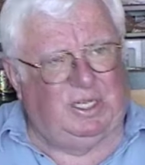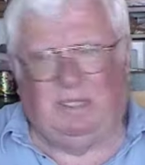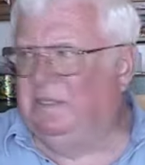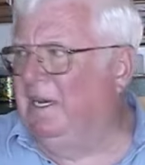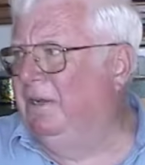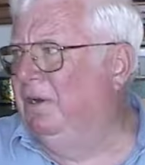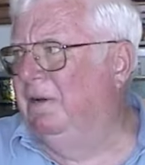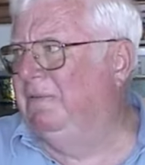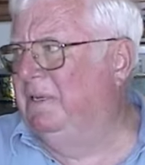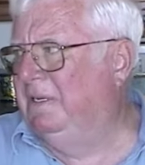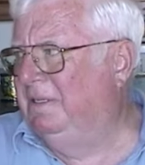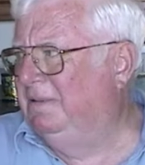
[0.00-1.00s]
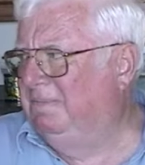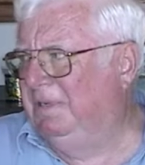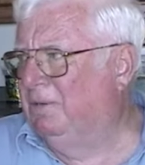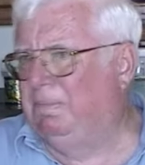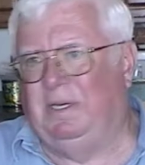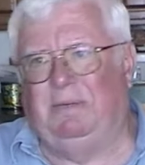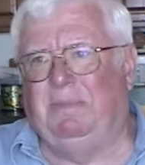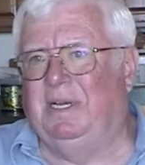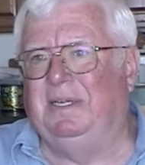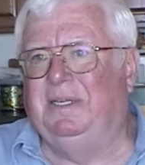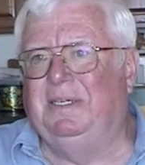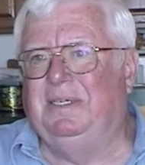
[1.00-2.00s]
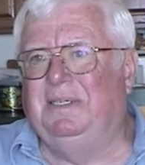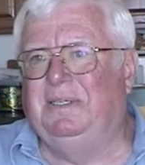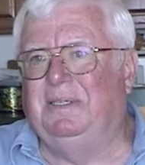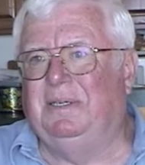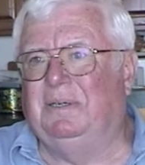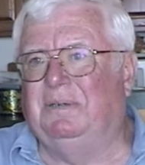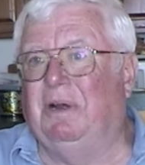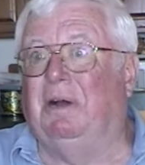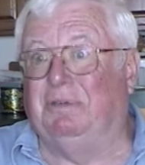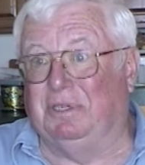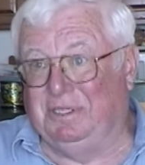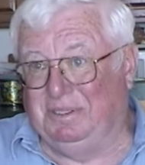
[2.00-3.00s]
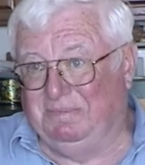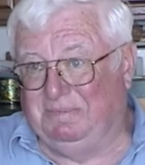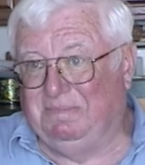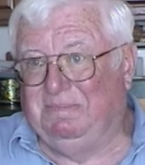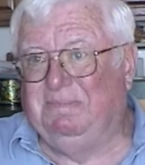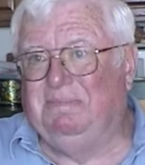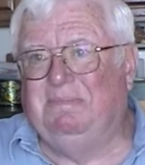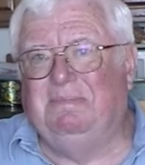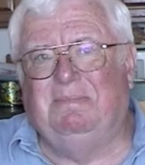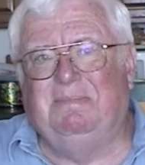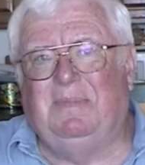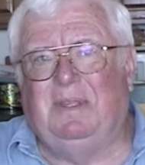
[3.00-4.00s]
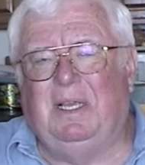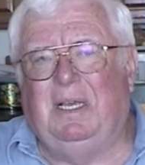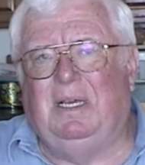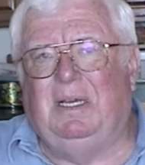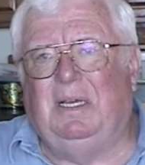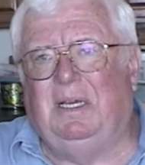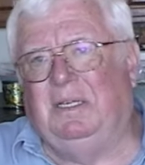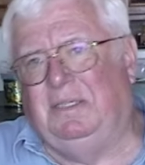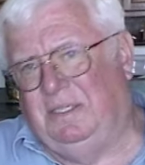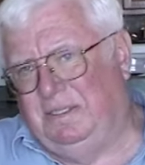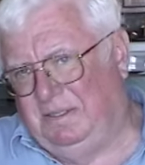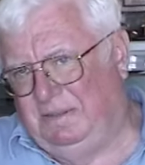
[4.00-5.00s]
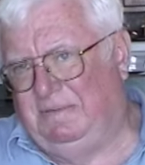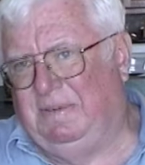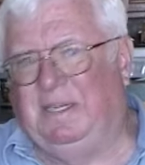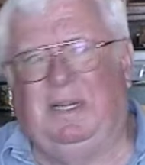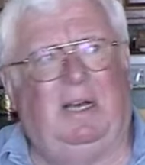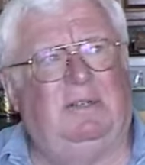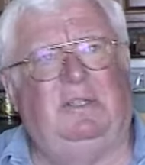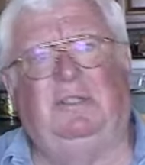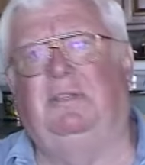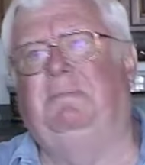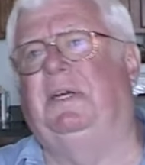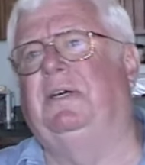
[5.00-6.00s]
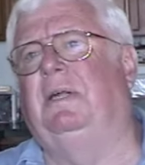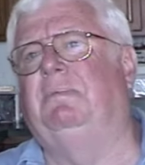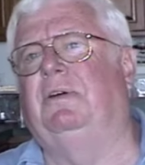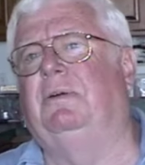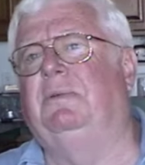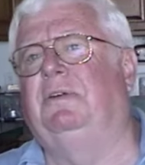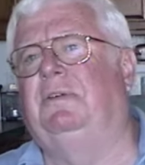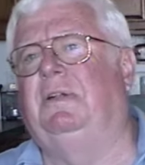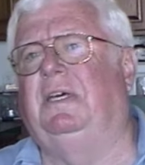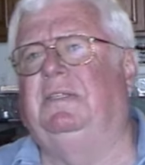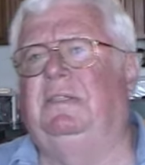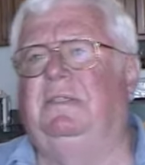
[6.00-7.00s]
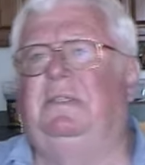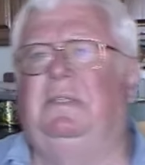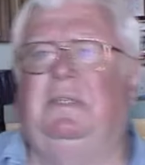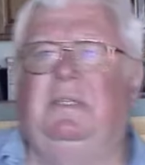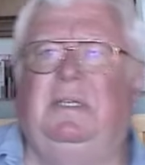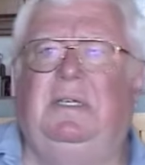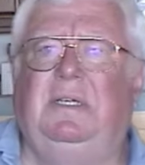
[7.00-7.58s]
she can sign off any airplane made or grounded. And she's right now she's just picking up her commercial license.